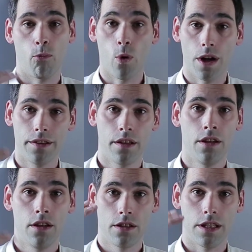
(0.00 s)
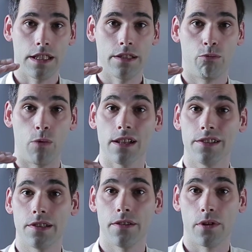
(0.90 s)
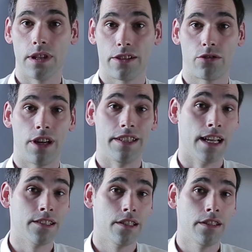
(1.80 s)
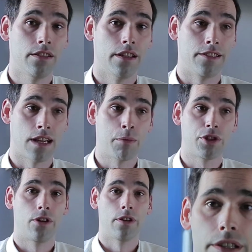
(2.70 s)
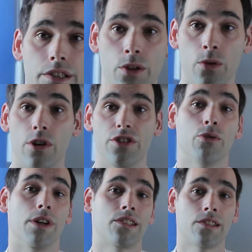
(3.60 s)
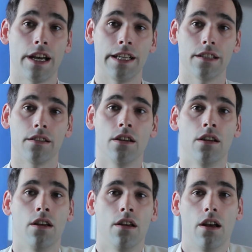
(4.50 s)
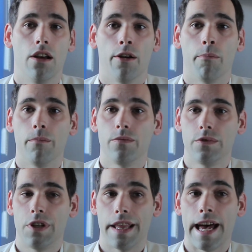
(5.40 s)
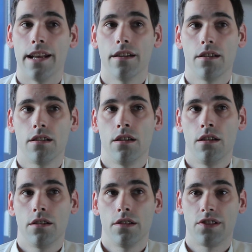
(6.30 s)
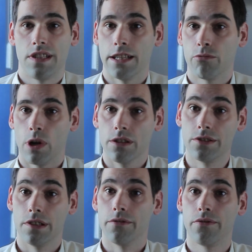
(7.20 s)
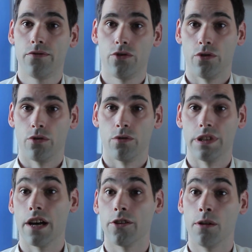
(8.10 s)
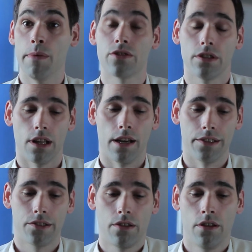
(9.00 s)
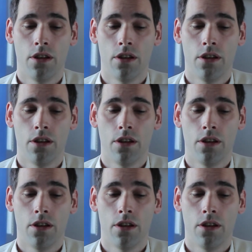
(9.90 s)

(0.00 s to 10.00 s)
what the relative electron density and temperature it is in order to excite it to that state relative to the other emission lines.